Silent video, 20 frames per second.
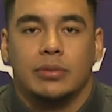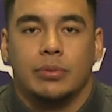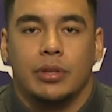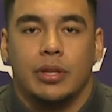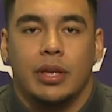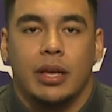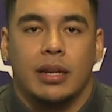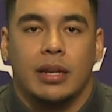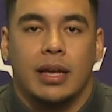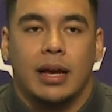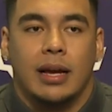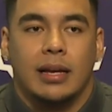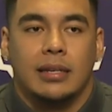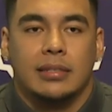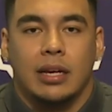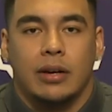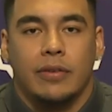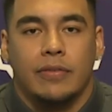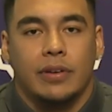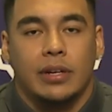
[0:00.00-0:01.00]
Whether you had guys
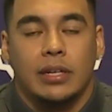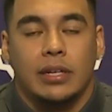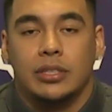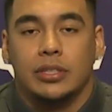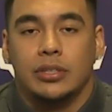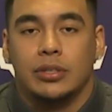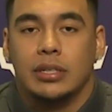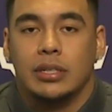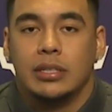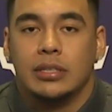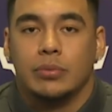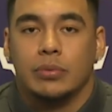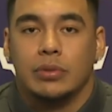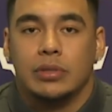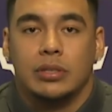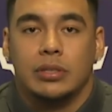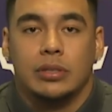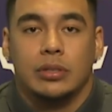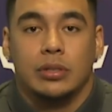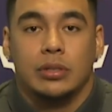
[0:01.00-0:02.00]
out for injuries,
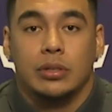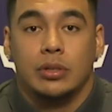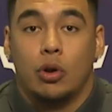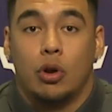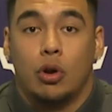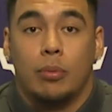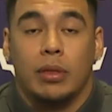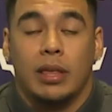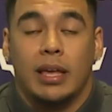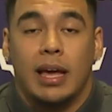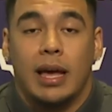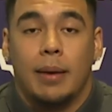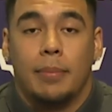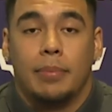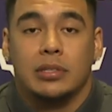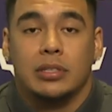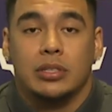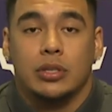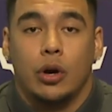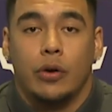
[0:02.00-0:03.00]
which normally
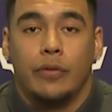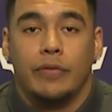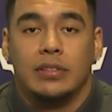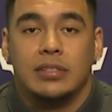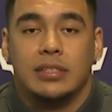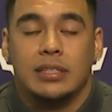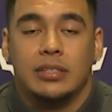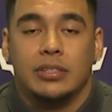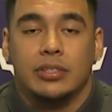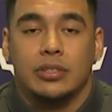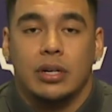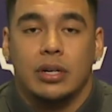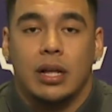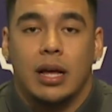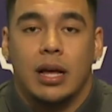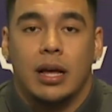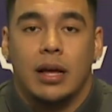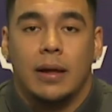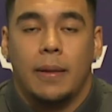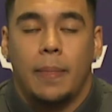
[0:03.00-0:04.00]
happens COVID season or
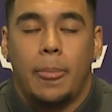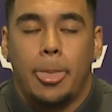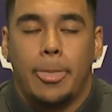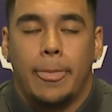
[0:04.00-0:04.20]
not,